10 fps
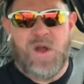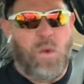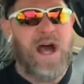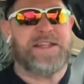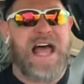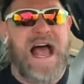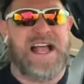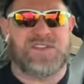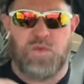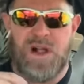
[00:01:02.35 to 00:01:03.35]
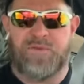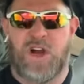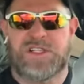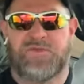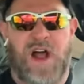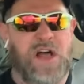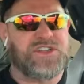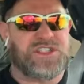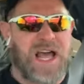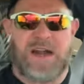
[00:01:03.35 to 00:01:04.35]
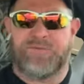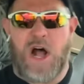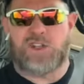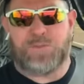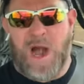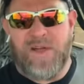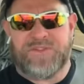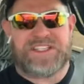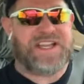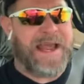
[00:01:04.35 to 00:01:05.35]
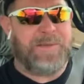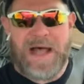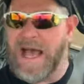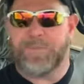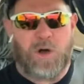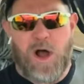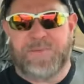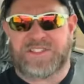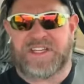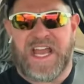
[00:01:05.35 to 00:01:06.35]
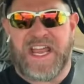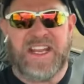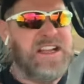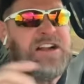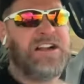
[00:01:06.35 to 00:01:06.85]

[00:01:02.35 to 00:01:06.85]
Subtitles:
What lies? Well, first of all, a lot of false prophets standing behind pulpits today